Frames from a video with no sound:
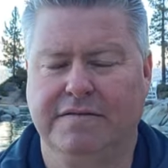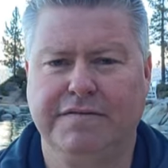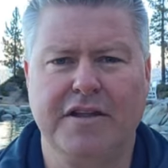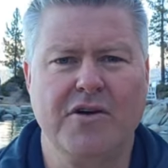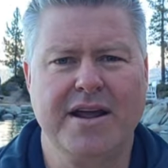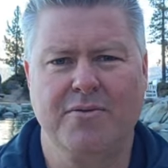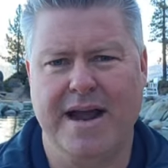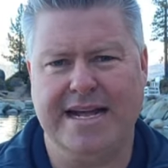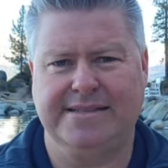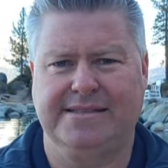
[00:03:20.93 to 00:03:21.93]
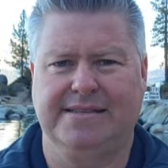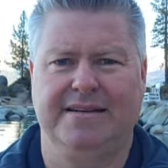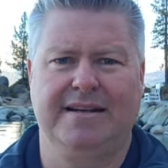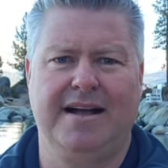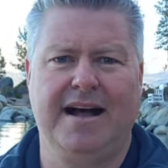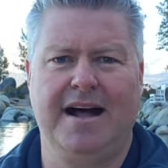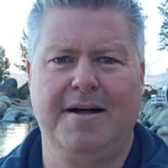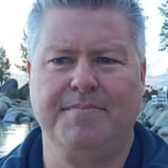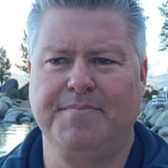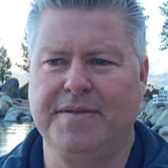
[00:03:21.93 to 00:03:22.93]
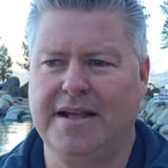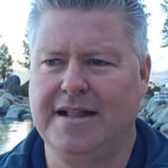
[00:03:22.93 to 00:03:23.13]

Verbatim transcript: Floating rates, um,